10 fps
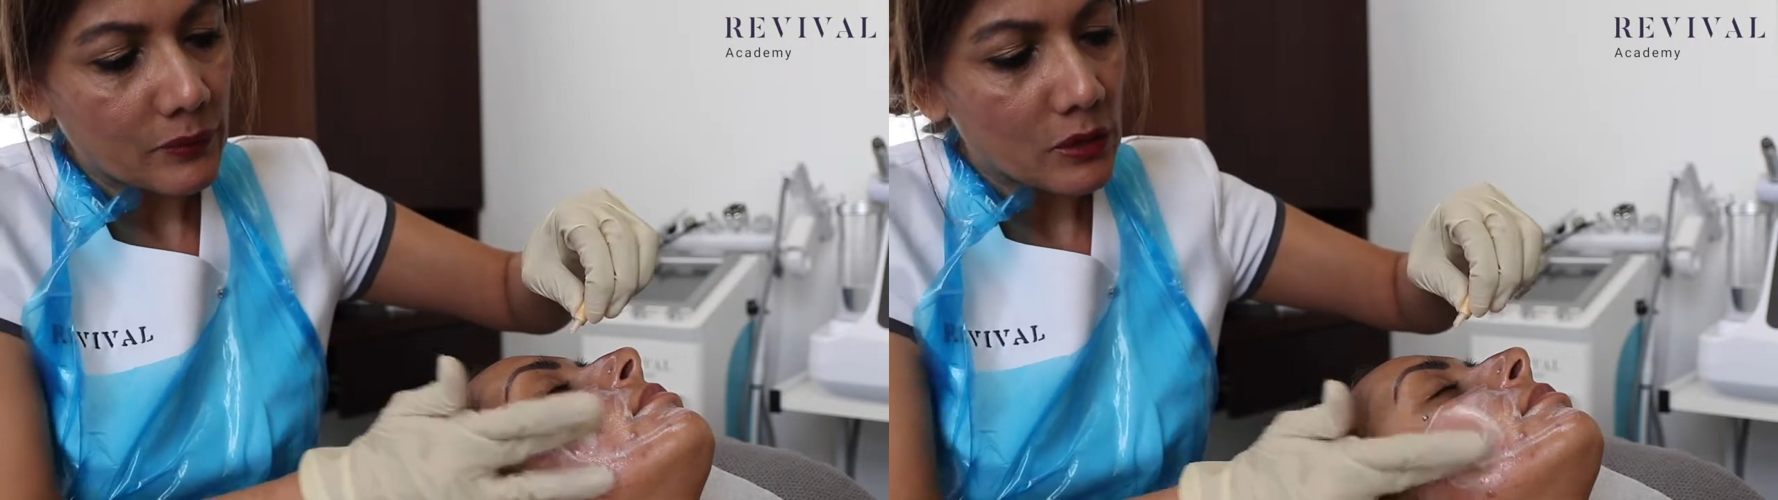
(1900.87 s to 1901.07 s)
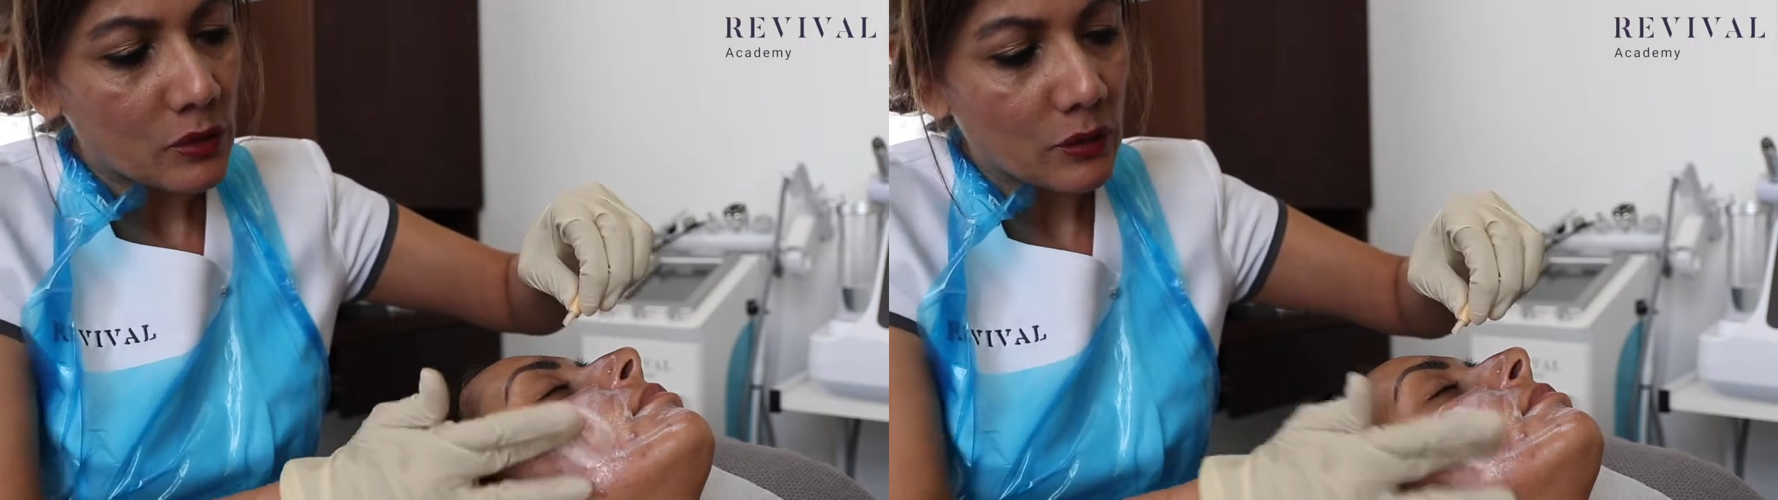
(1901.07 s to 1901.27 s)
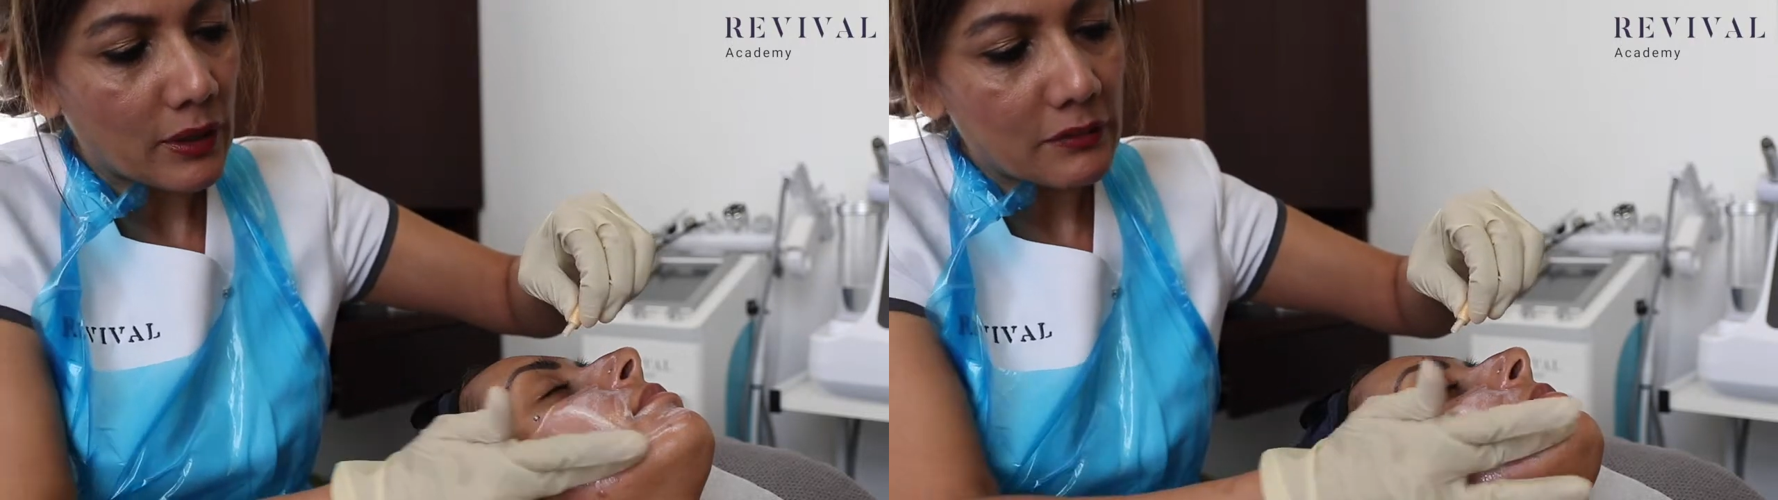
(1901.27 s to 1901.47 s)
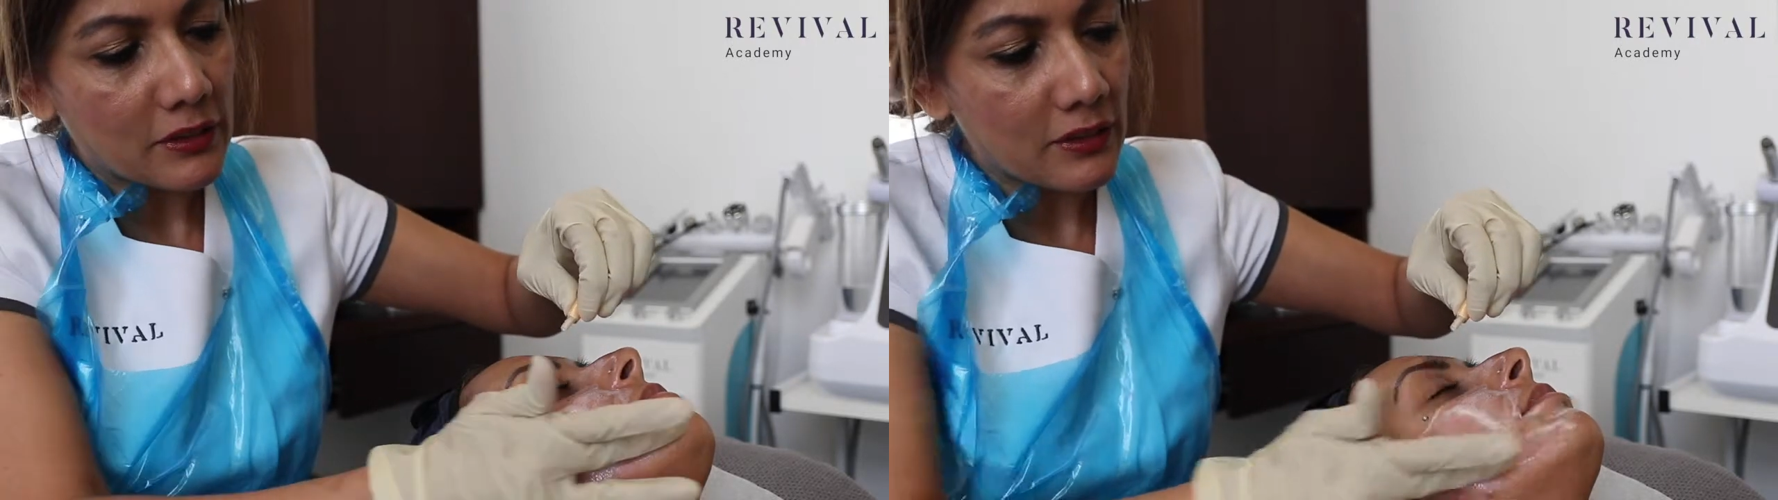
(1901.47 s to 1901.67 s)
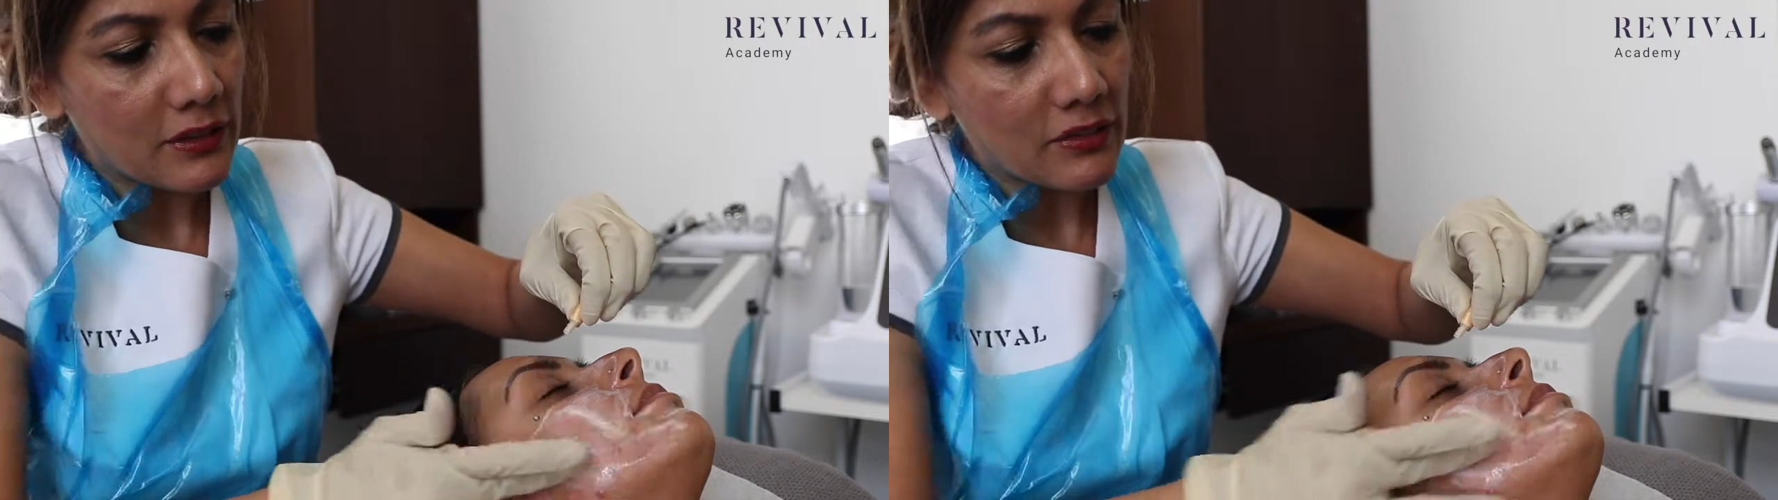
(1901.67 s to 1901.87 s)
So
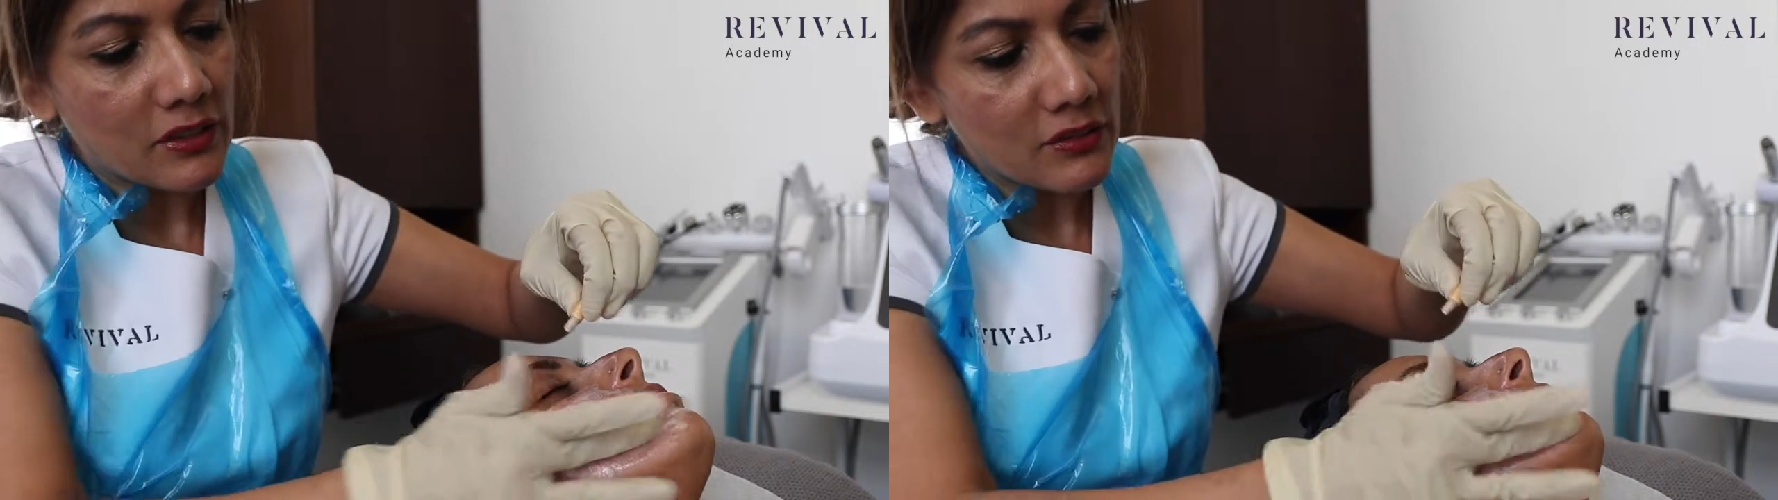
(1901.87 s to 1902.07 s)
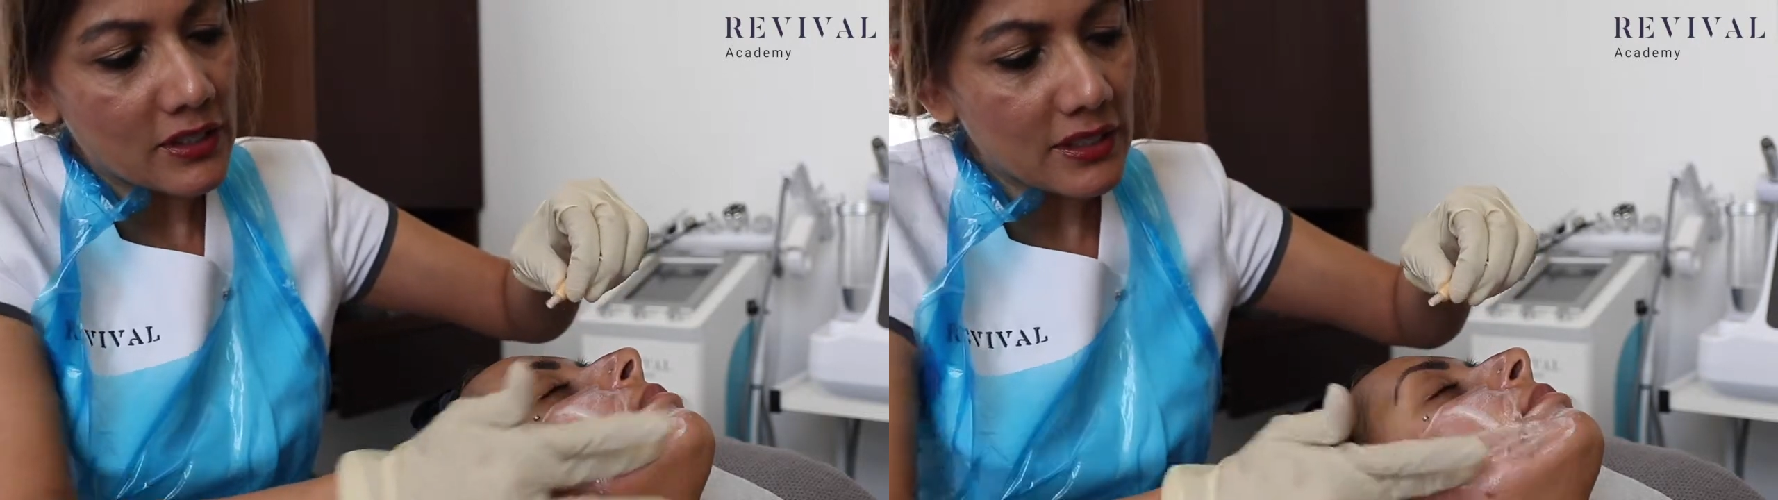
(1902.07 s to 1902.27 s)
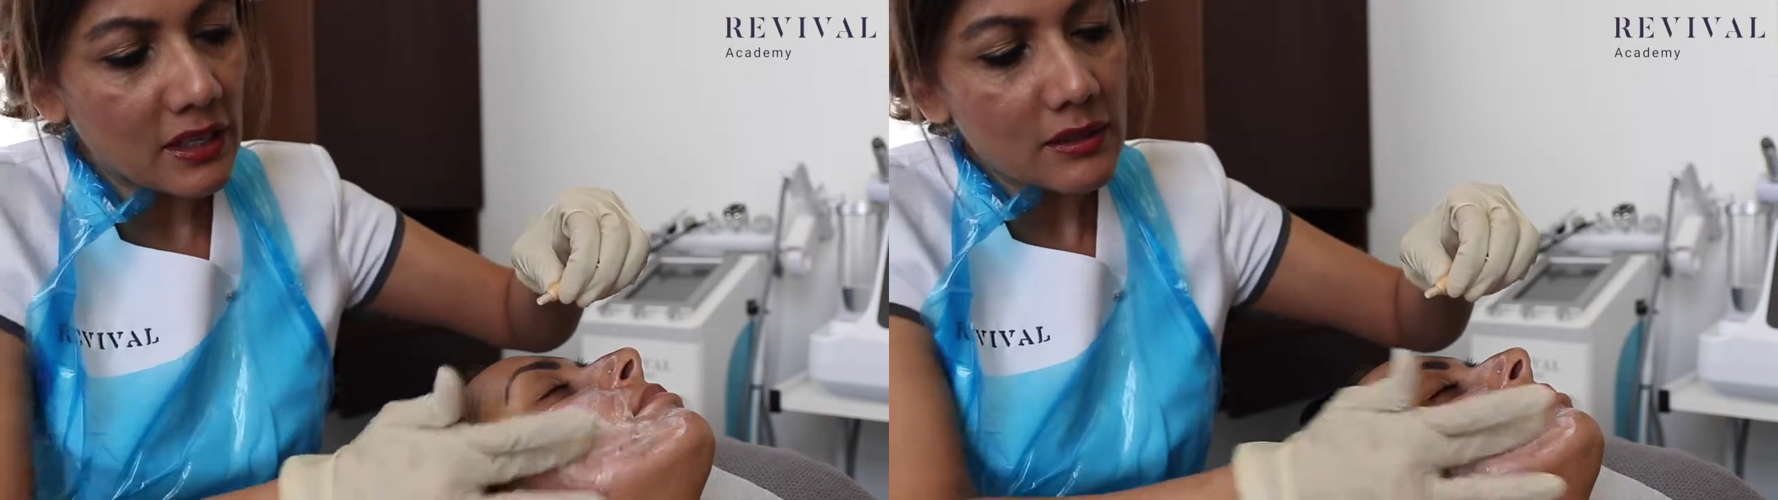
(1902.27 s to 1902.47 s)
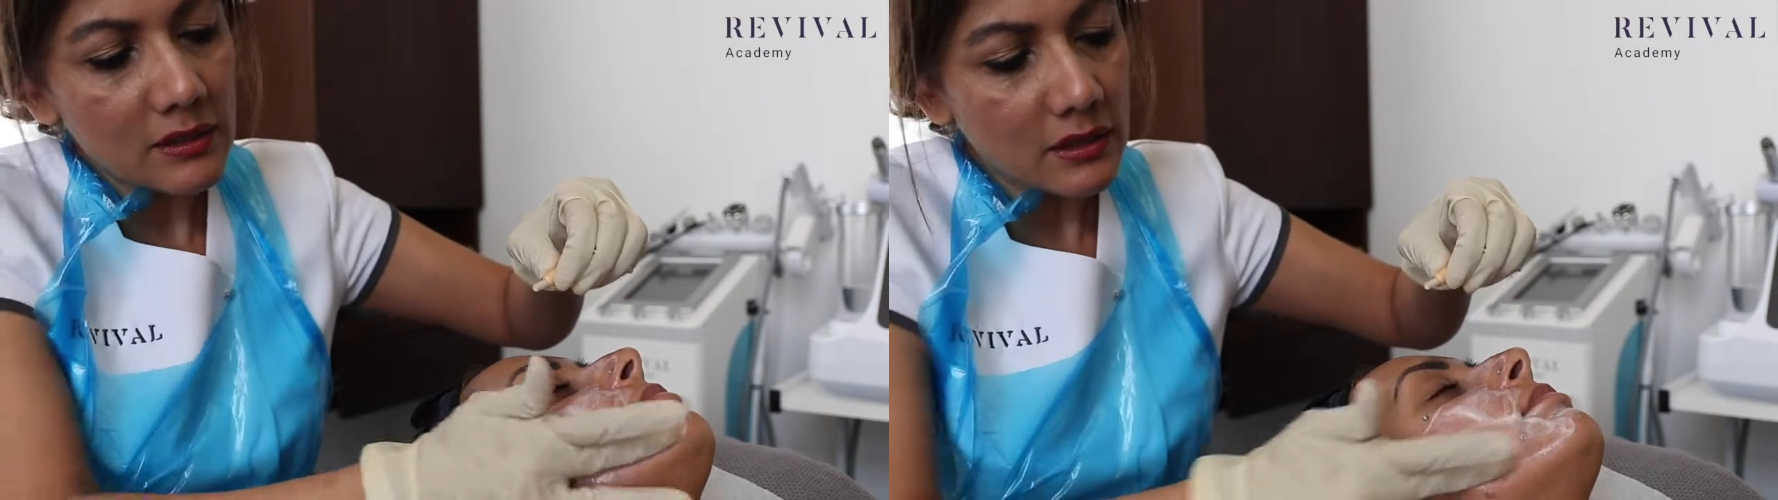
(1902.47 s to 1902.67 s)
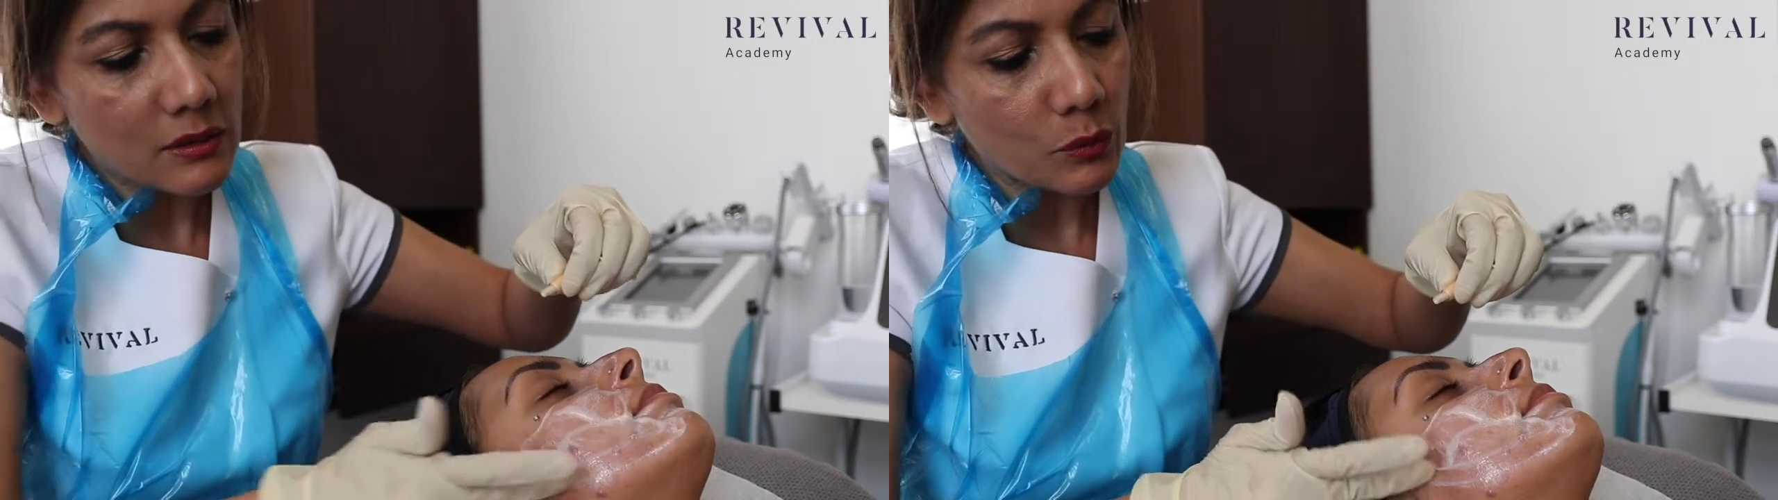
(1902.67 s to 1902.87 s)
the
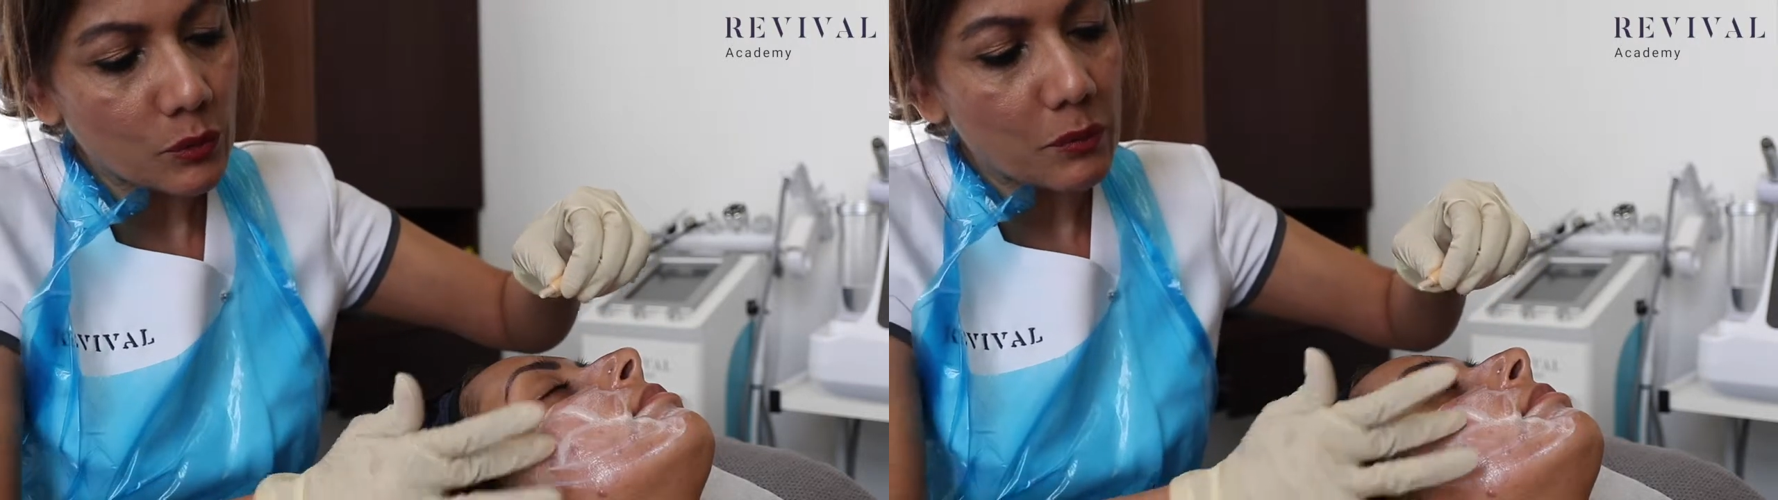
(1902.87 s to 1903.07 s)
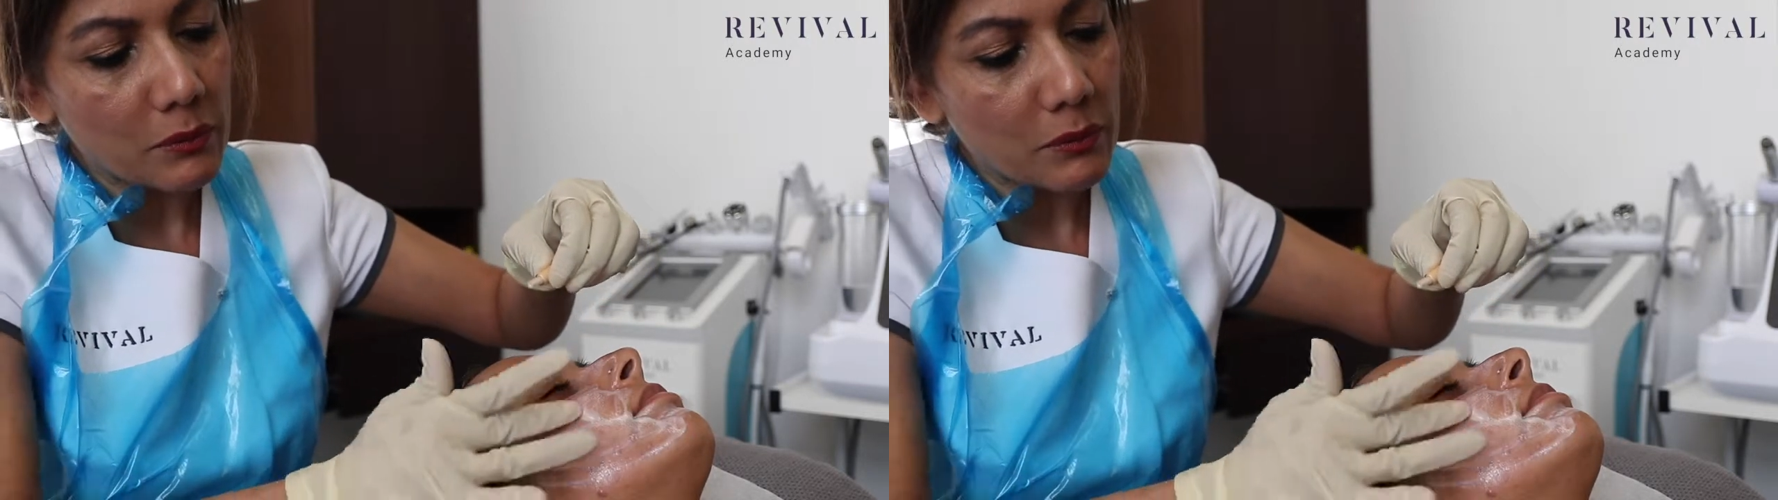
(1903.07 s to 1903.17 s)
results would be